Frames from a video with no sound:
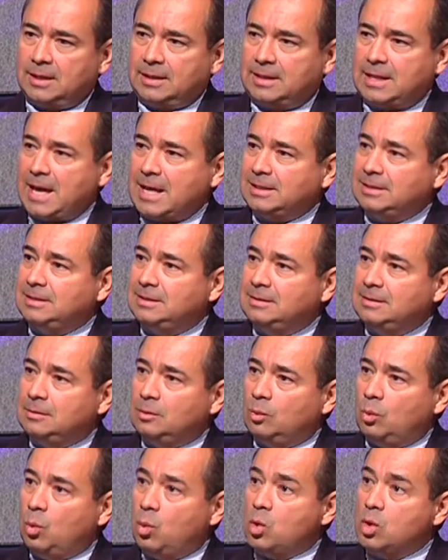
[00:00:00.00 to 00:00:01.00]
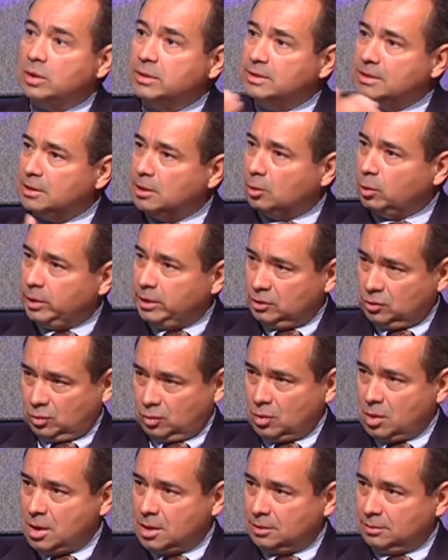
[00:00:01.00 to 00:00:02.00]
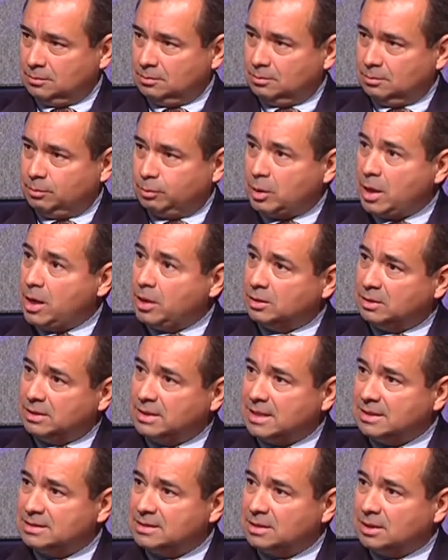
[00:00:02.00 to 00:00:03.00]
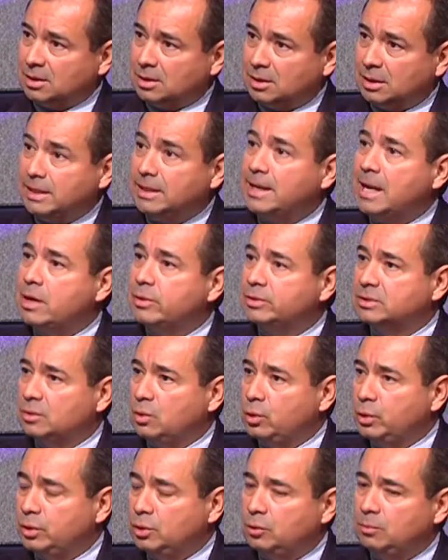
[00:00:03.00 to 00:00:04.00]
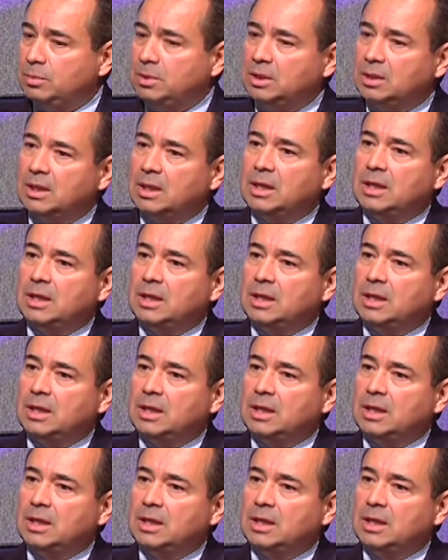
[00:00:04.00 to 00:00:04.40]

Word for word: that was in a restaurant prior to that sale and now is going to be.